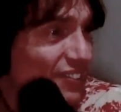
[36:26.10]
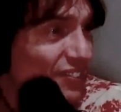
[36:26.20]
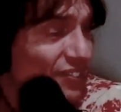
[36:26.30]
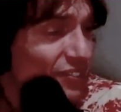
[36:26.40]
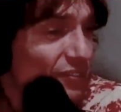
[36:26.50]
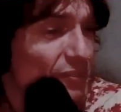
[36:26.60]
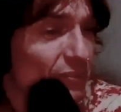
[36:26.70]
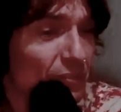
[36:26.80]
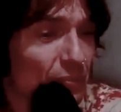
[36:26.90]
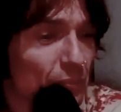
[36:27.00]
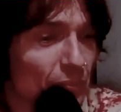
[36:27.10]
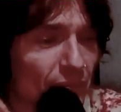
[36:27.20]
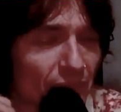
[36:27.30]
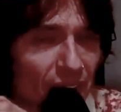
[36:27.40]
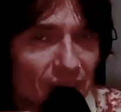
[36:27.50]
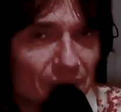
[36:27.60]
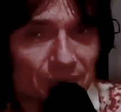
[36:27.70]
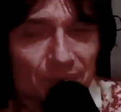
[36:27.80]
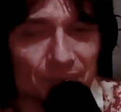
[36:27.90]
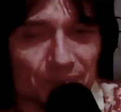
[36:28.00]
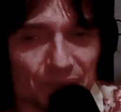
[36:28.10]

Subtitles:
I know. I liked it too.